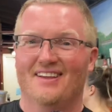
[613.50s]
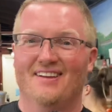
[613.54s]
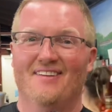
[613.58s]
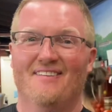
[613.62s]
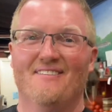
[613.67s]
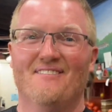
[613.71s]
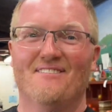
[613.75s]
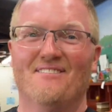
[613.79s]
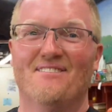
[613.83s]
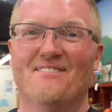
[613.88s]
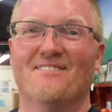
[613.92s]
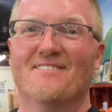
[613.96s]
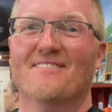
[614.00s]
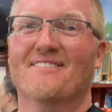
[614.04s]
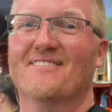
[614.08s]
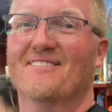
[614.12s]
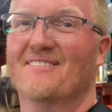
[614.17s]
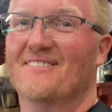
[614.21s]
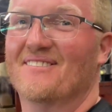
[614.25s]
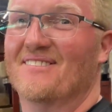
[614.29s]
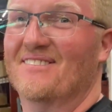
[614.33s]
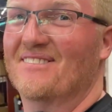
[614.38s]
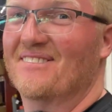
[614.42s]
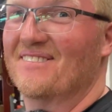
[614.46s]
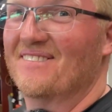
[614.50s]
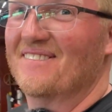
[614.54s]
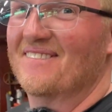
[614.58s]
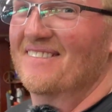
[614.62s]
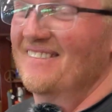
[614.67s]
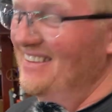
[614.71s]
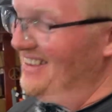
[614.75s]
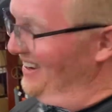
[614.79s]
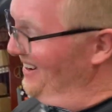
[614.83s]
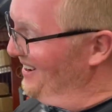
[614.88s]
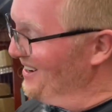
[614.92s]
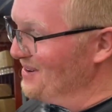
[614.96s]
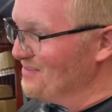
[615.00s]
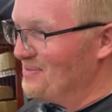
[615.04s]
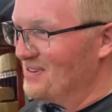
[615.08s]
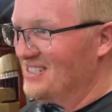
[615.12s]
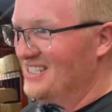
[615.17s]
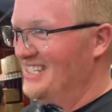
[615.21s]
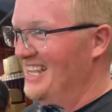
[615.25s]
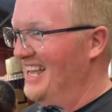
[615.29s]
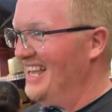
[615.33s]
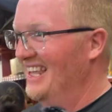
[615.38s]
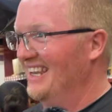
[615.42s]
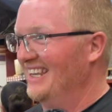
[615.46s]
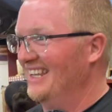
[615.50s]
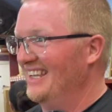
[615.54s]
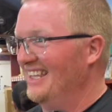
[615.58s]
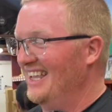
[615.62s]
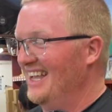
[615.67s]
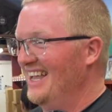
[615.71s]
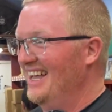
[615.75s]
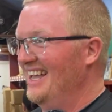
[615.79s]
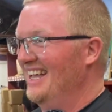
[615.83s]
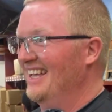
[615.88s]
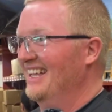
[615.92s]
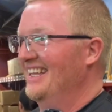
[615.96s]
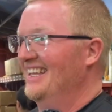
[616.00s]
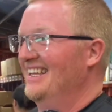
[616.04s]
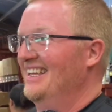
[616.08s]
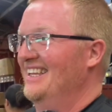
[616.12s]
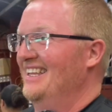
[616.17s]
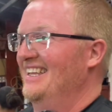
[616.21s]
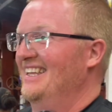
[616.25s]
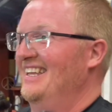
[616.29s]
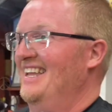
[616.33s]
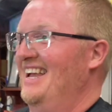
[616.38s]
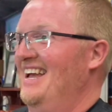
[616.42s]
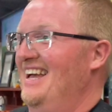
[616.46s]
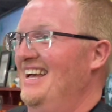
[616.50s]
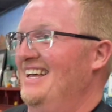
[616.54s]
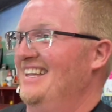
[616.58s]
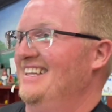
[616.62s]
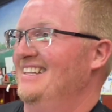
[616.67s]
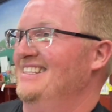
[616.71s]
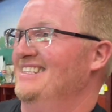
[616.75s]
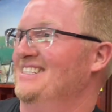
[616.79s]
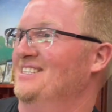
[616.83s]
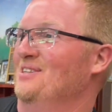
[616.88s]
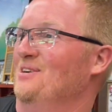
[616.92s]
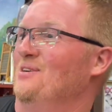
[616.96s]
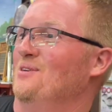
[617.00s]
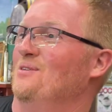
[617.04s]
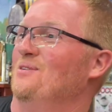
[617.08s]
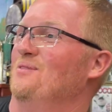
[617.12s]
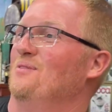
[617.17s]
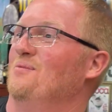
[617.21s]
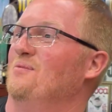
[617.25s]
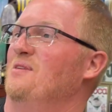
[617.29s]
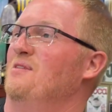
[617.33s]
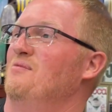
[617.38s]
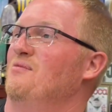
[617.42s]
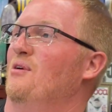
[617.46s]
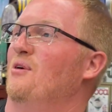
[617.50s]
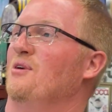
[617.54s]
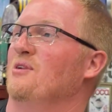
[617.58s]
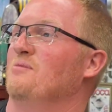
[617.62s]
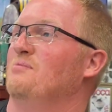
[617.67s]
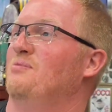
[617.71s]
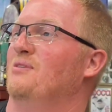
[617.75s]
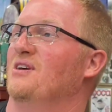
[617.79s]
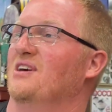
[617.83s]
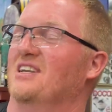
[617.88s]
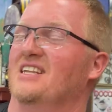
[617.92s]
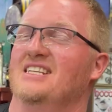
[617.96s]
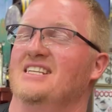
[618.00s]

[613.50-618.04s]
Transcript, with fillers: I asked if that was your dad. 100%. Yeah. Yeah. So we wrote a book.